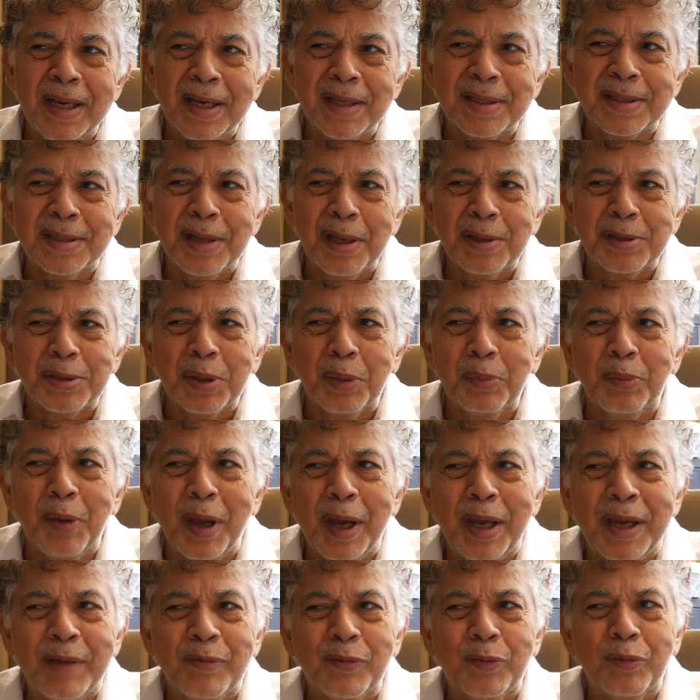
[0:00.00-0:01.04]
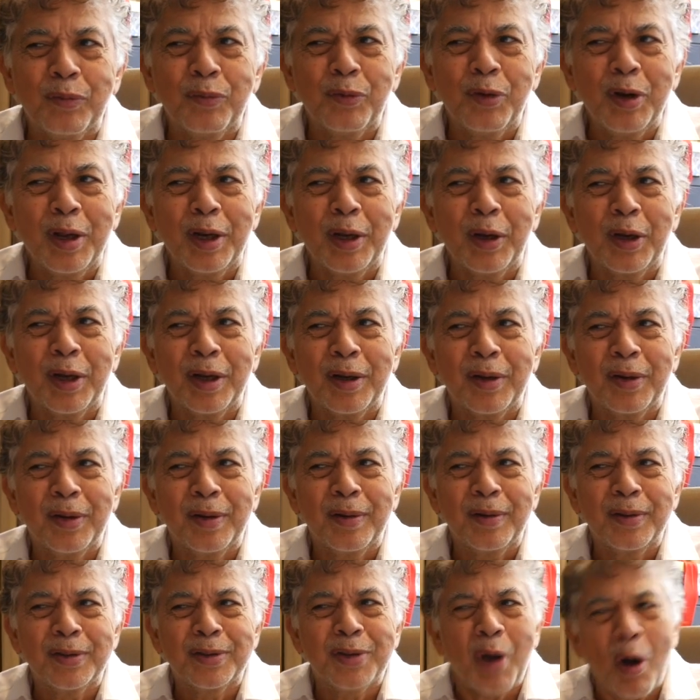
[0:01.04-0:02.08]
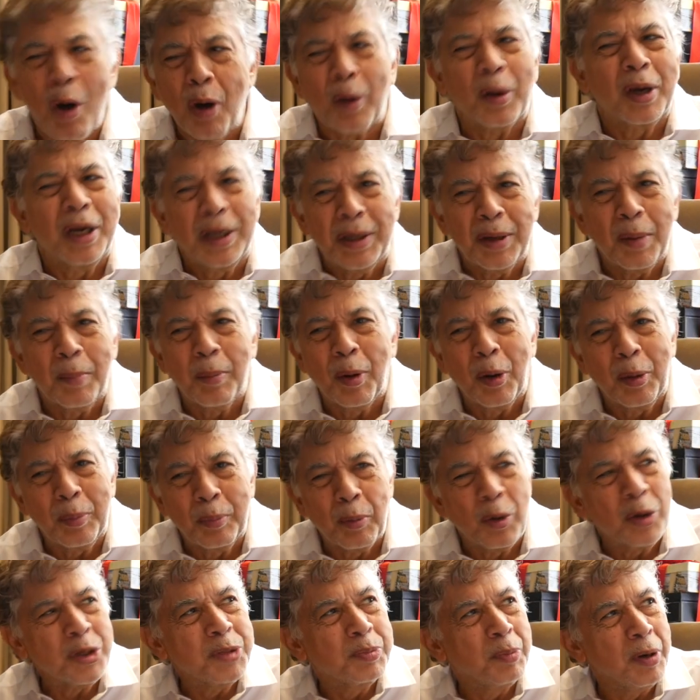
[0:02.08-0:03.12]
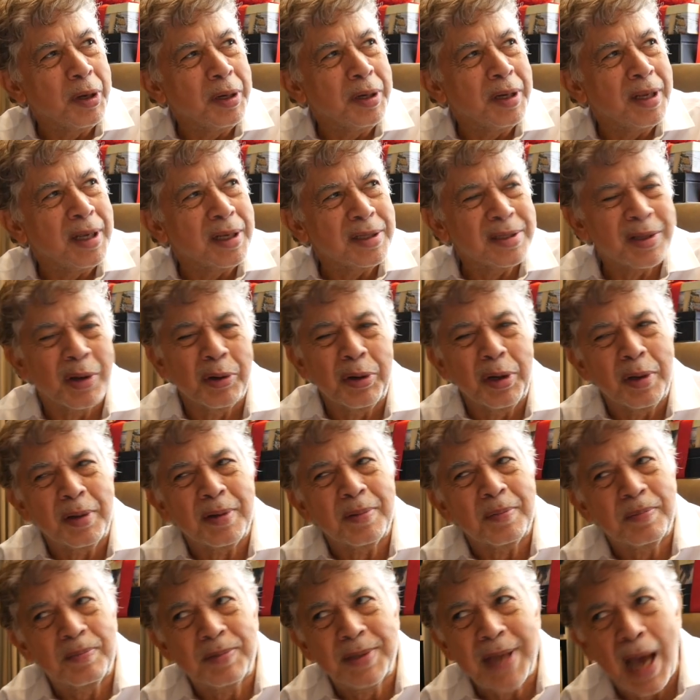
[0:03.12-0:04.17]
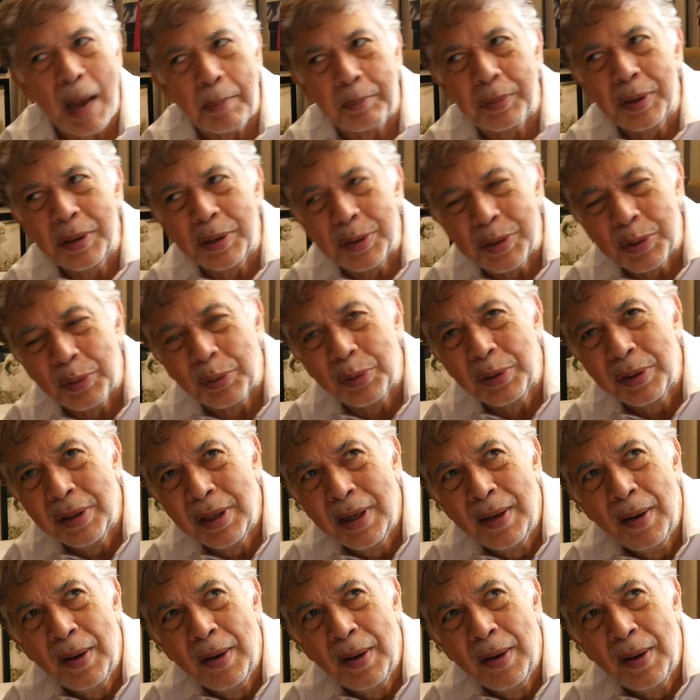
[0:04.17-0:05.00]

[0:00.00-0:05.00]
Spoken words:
it's not something I even really talking about much, but it's going to tap into